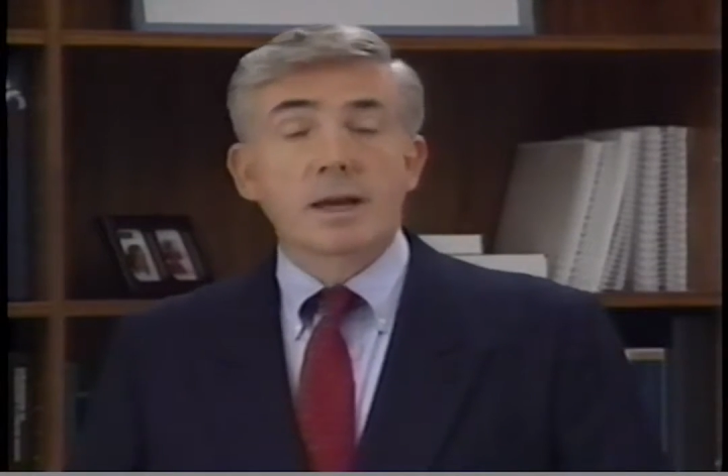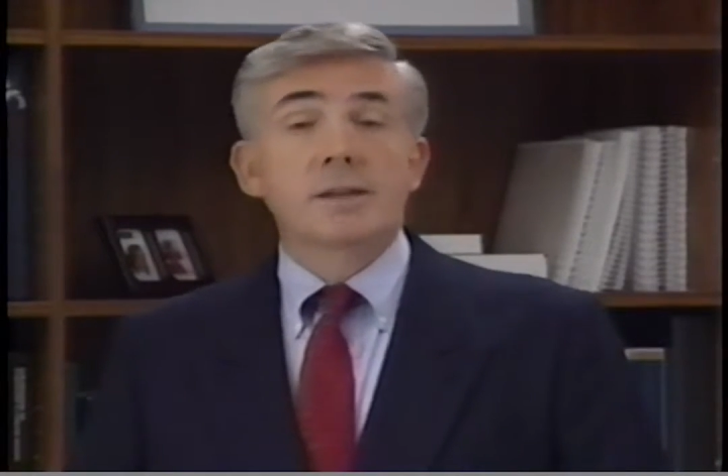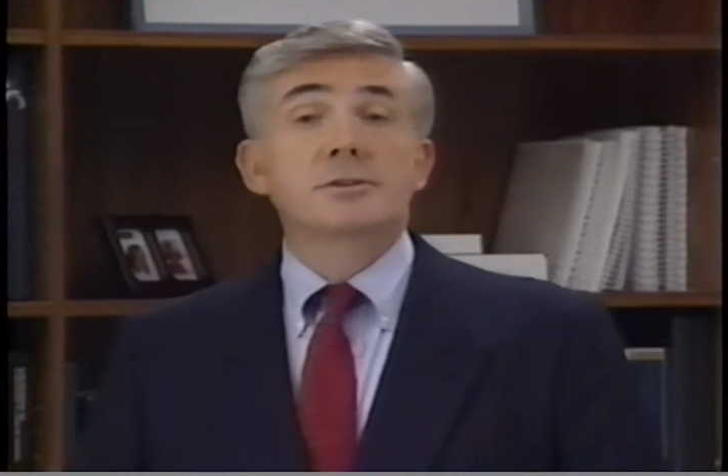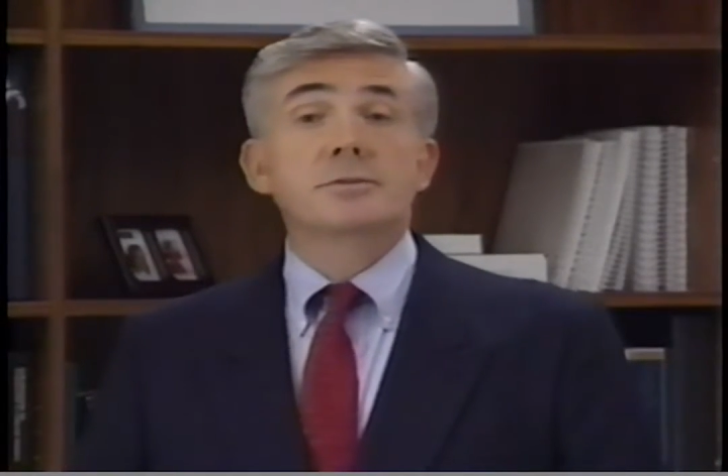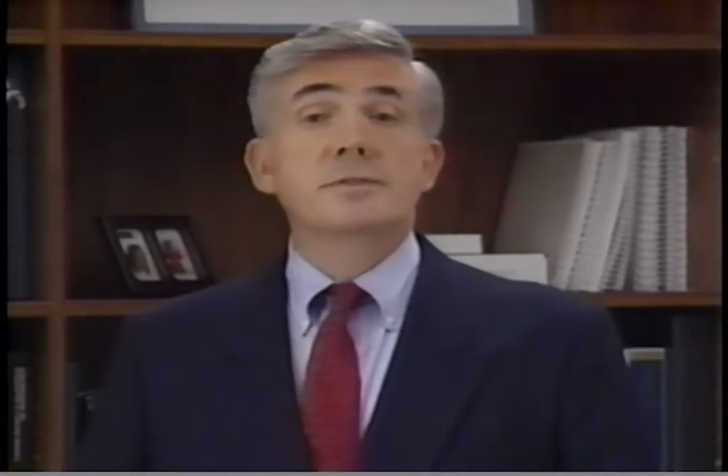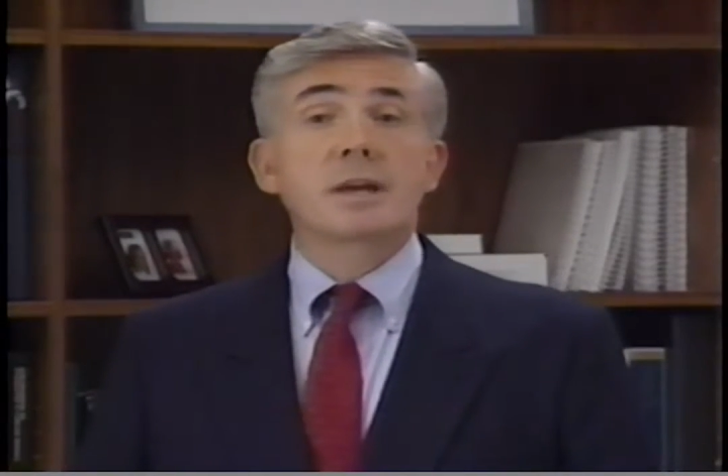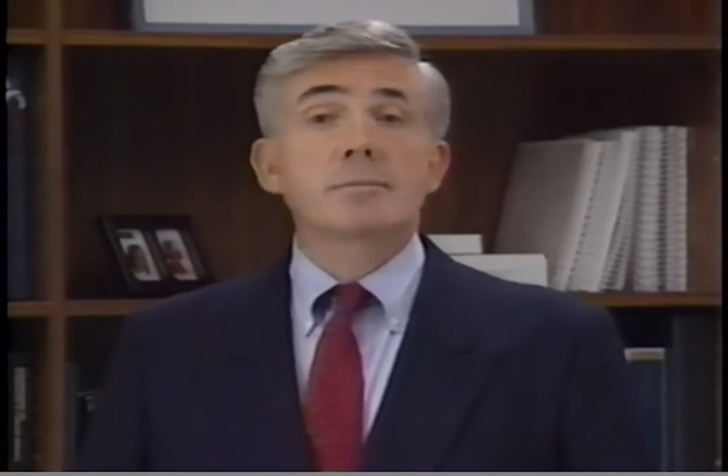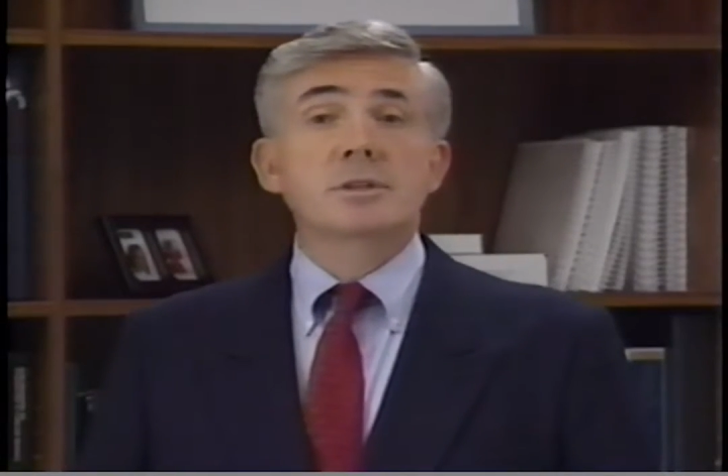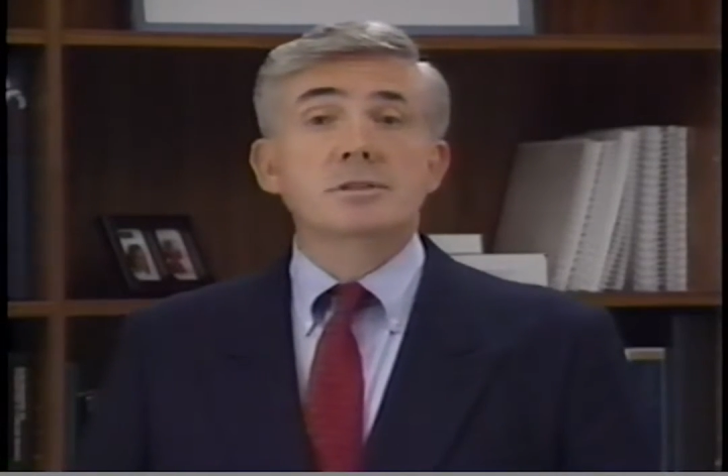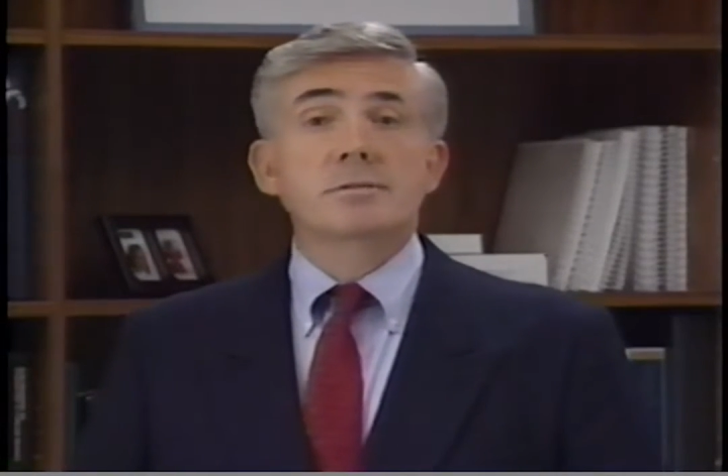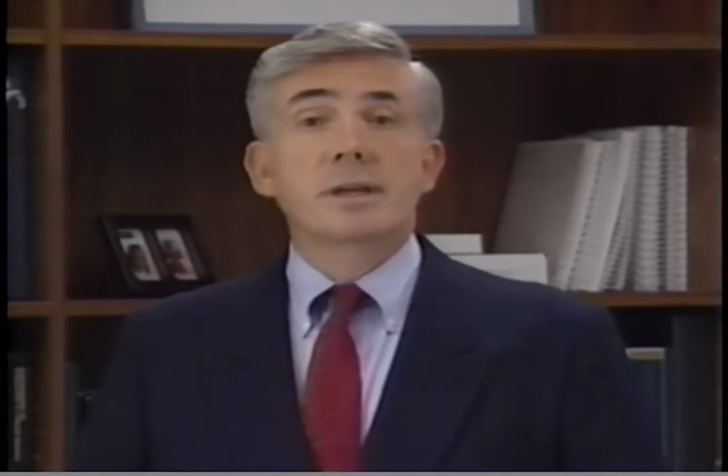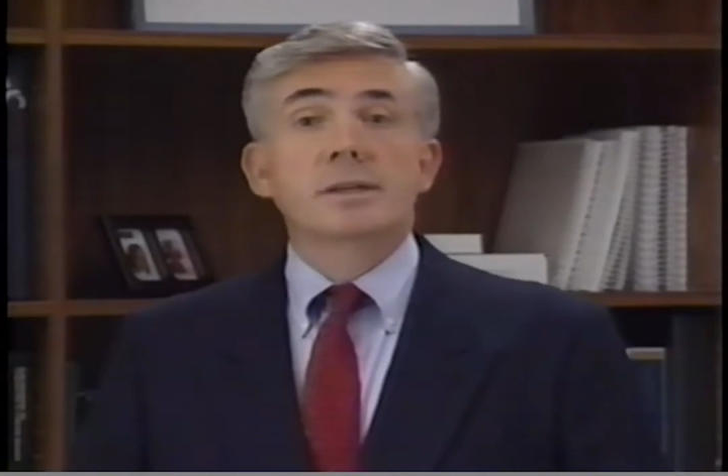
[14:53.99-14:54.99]
and you've
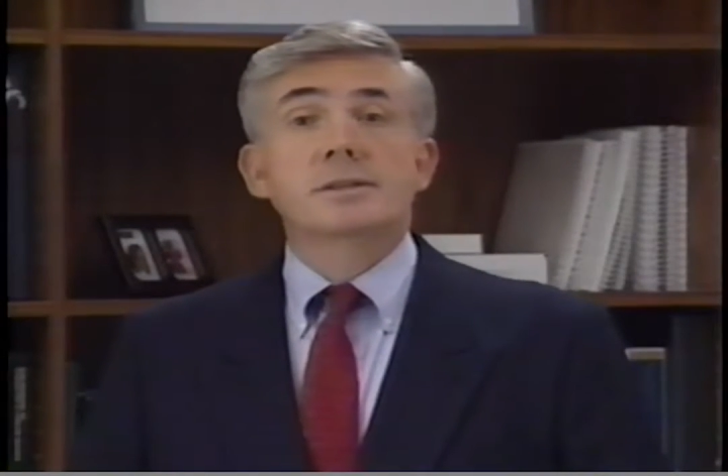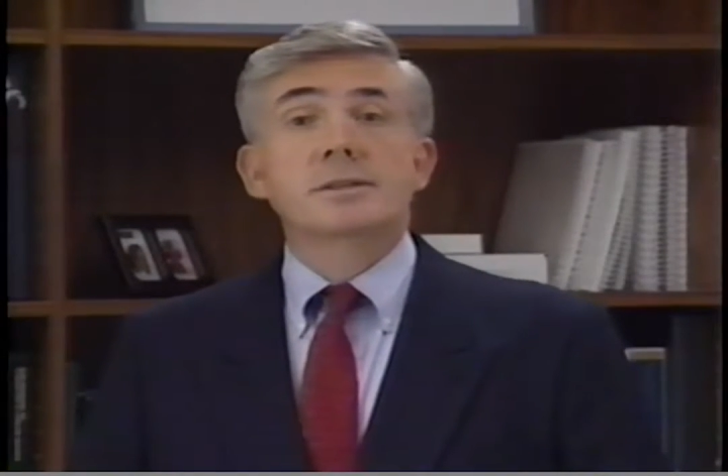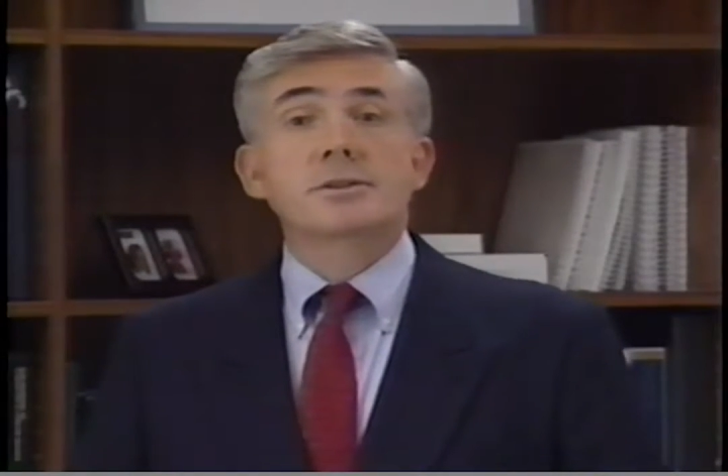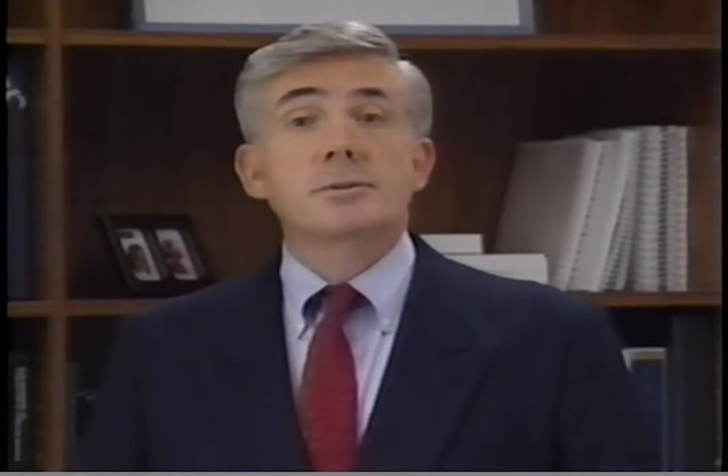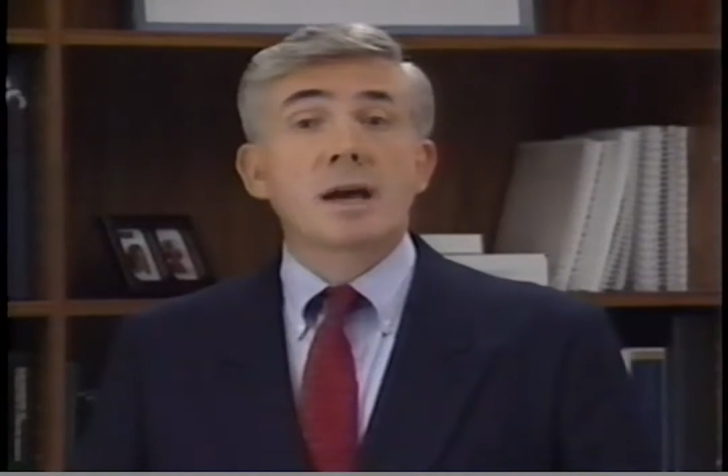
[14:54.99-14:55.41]
demonstrated that you